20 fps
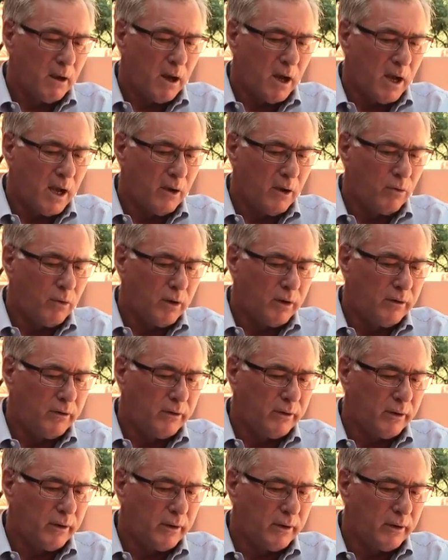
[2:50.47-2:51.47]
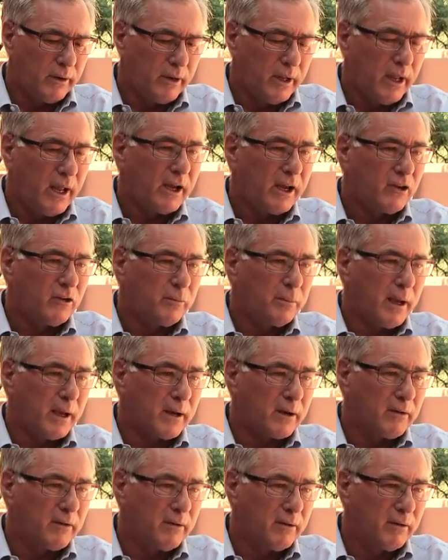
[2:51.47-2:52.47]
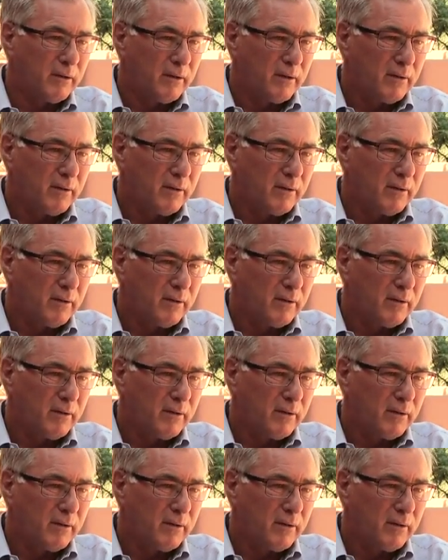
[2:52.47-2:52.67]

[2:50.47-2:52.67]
I would expect